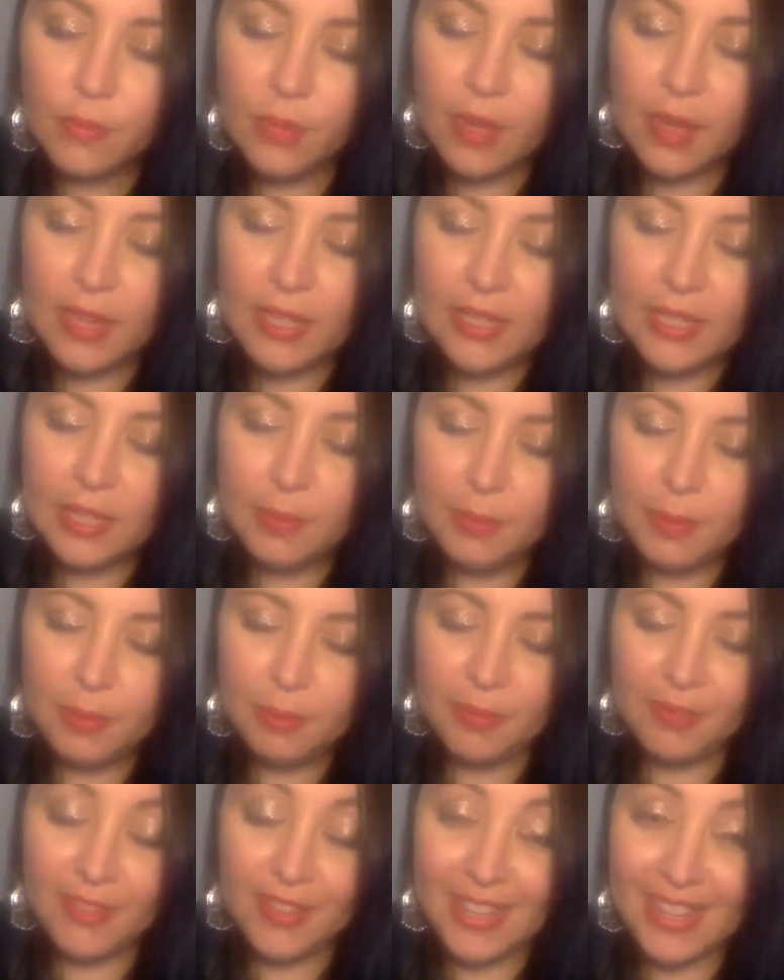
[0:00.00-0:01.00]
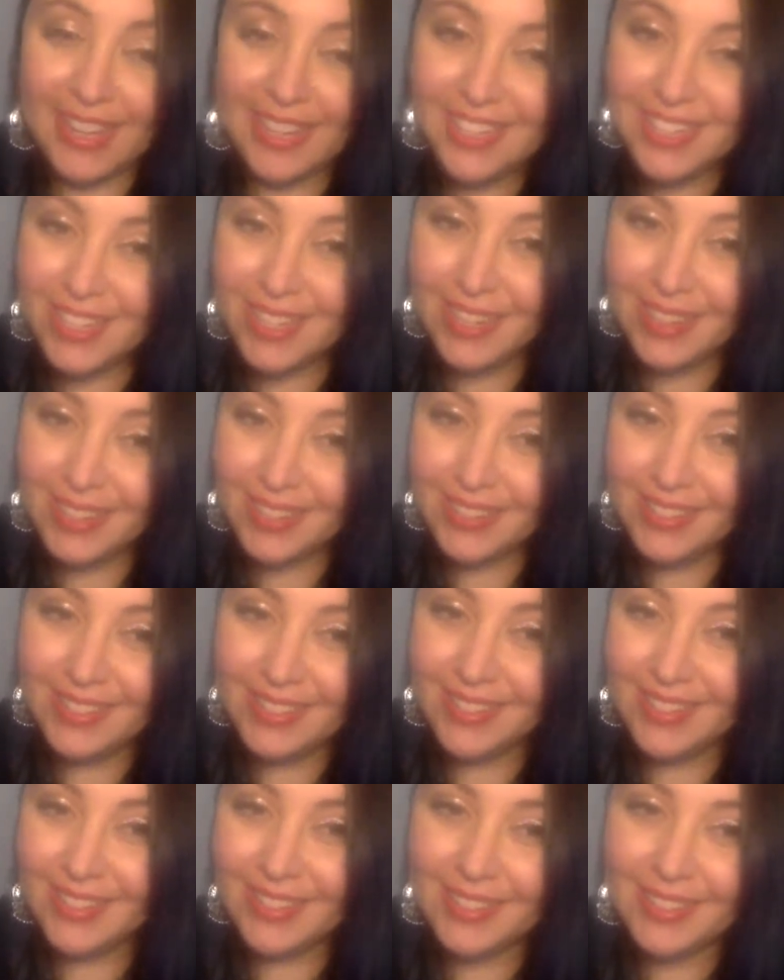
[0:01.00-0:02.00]
I see people vacationing.
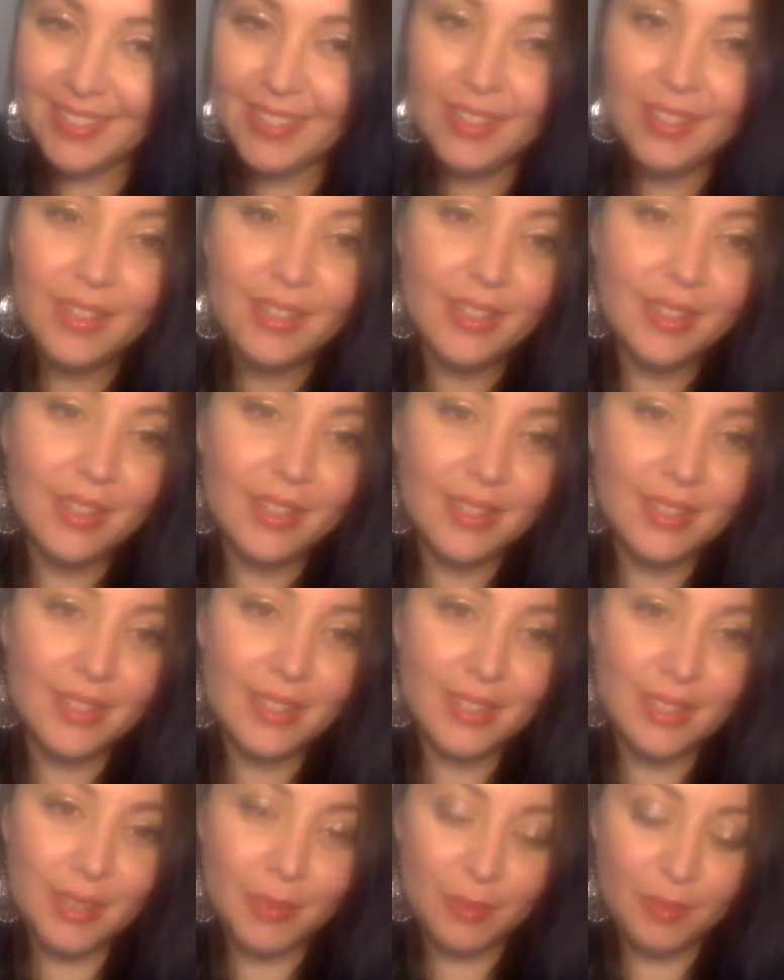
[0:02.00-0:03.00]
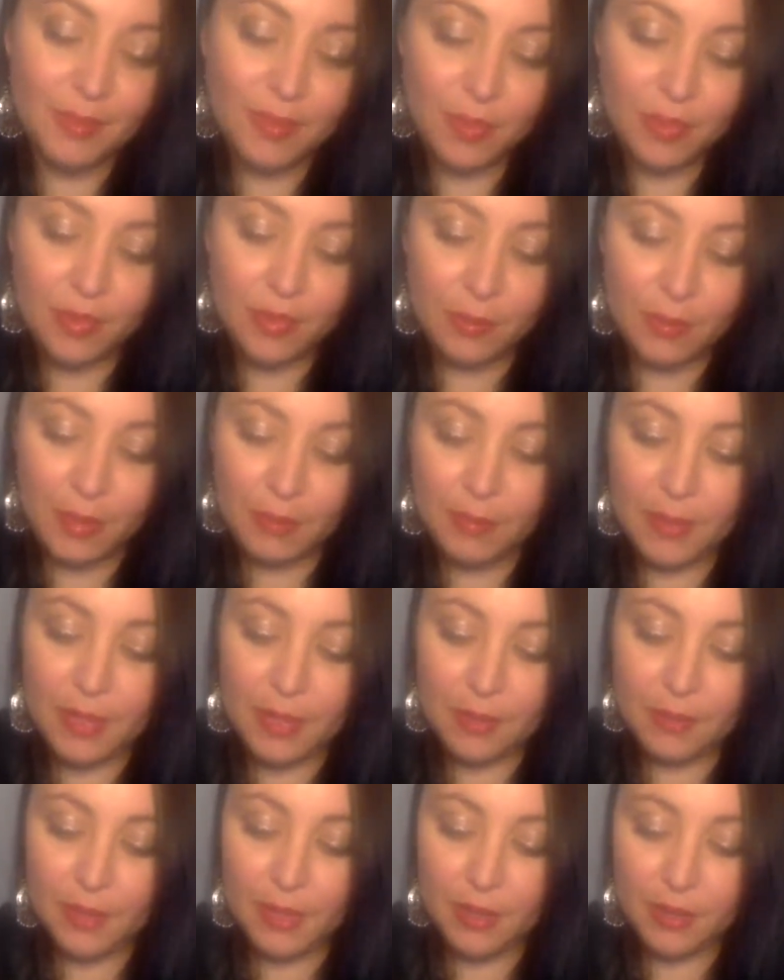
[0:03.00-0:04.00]
I see some of you that might be
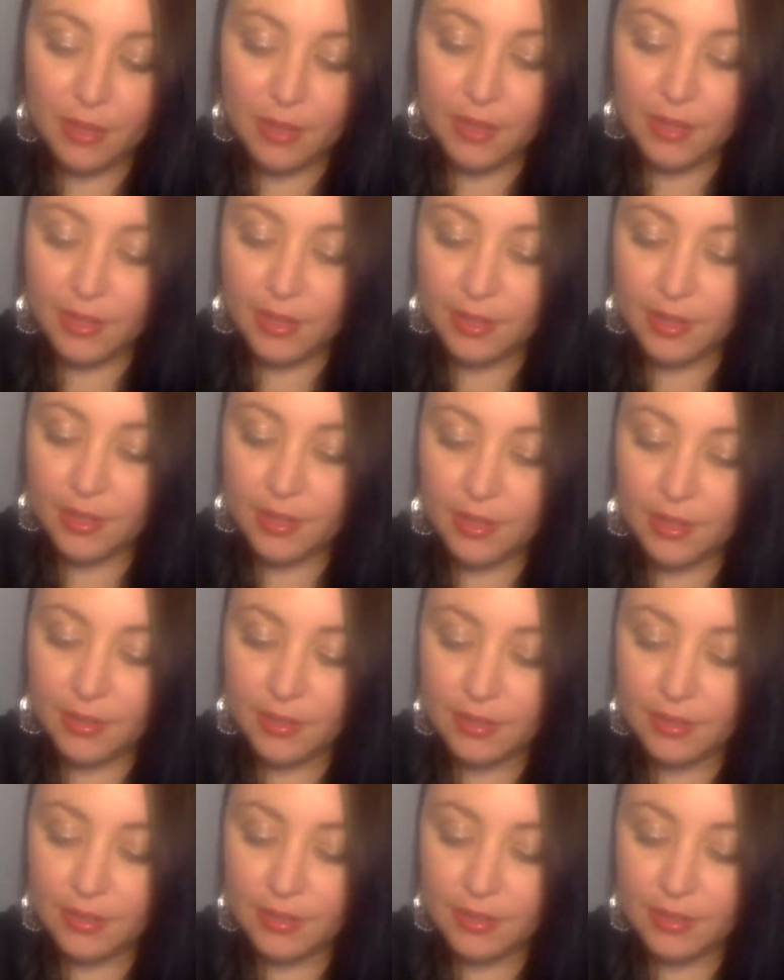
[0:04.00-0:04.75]
coming on here.